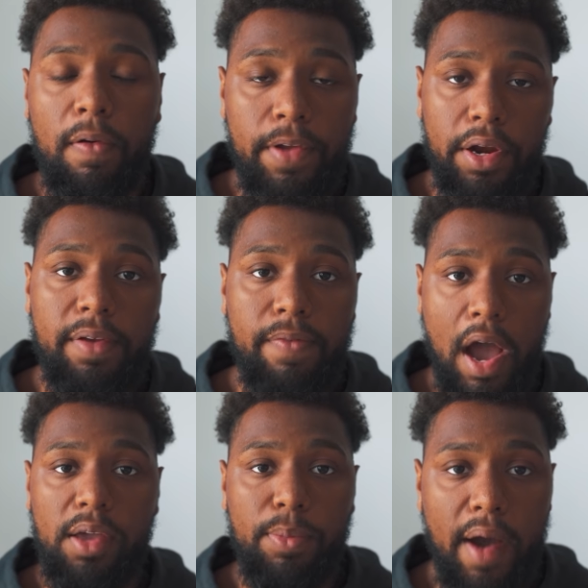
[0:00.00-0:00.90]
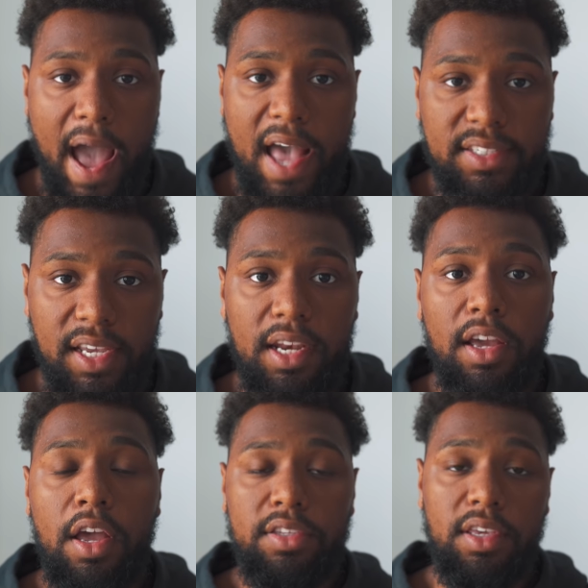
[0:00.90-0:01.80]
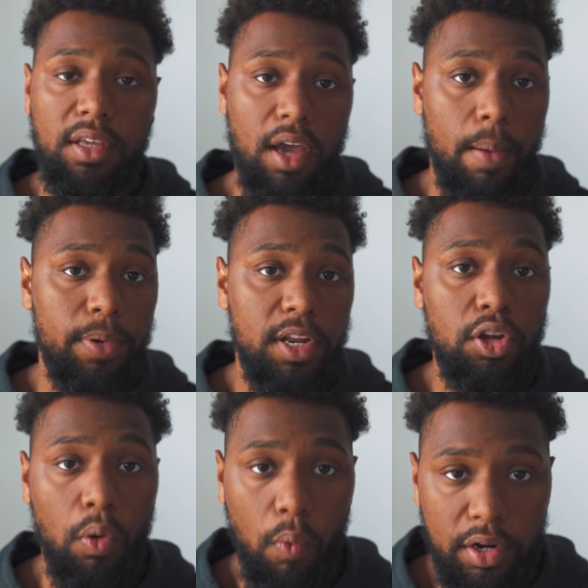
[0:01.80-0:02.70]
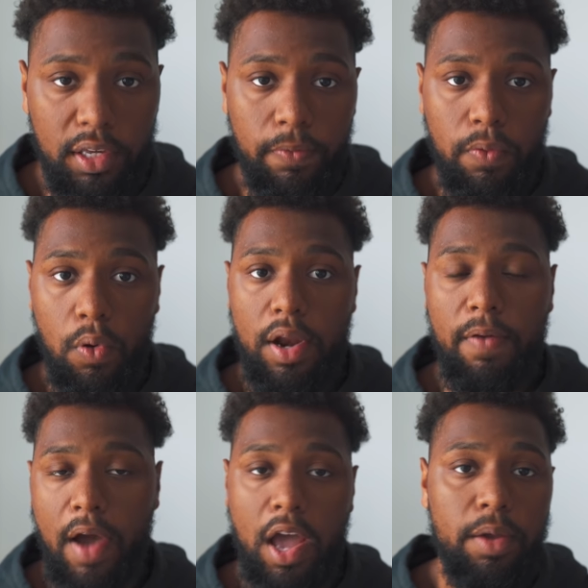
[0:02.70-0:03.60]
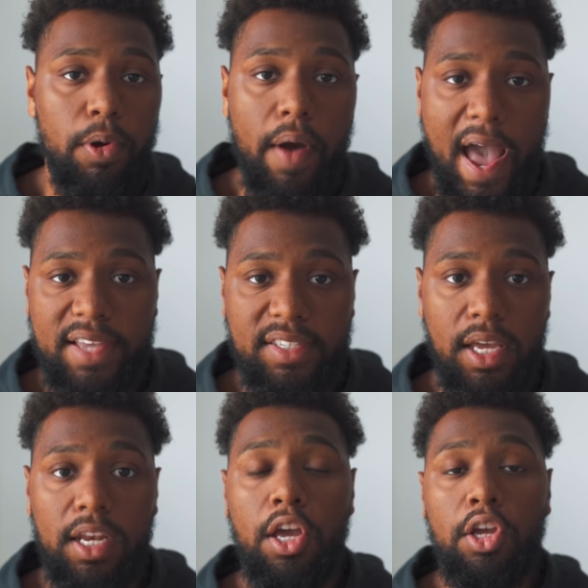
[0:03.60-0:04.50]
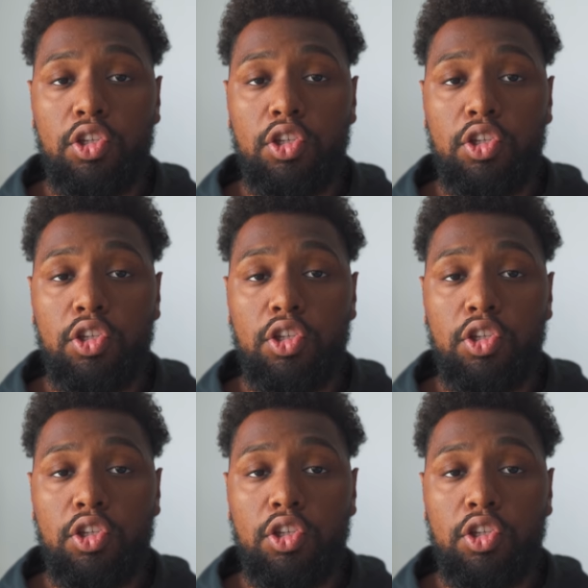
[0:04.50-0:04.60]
a very valuable asset to the company you're working for and a valuable asset